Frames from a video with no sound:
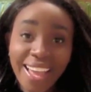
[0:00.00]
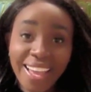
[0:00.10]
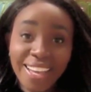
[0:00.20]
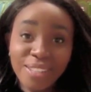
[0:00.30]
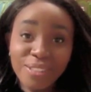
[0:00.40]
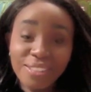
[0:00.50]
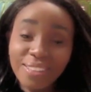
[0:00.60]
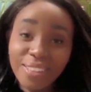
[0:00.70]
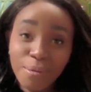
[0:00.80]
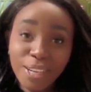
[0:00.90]
and
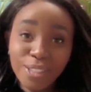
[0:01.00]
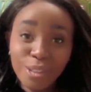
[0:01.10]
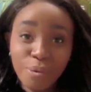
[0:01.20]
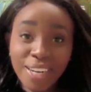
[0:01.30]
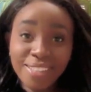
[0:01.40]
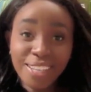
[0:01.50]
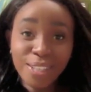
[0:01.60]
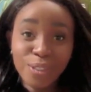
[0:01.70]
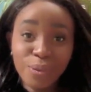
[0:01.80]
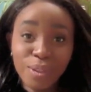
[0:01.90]
they might surprise
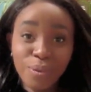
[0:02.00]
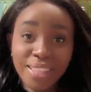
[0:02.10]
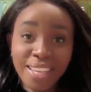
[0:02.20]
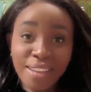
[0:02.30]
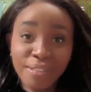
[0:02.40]
us with what they